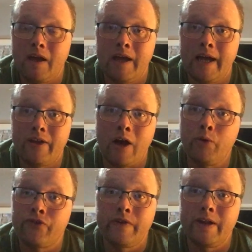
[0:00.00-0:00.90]
I
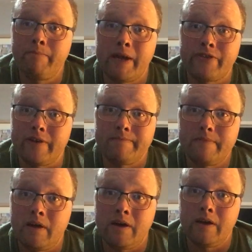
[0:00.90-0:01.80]
was feeling better.
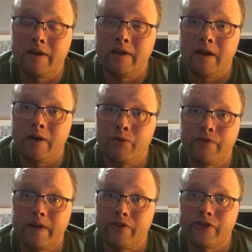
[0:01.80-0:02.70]
I was
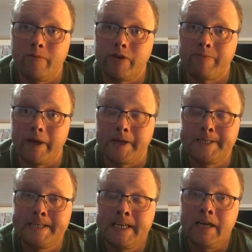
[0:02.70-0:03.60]
feeling so much better.
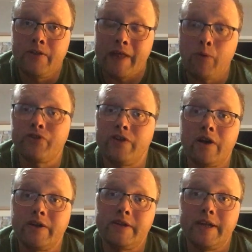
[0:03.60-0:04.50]
That was in
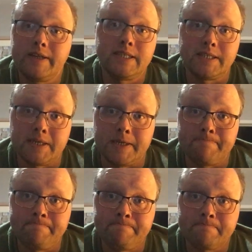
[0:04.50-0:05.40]
1989.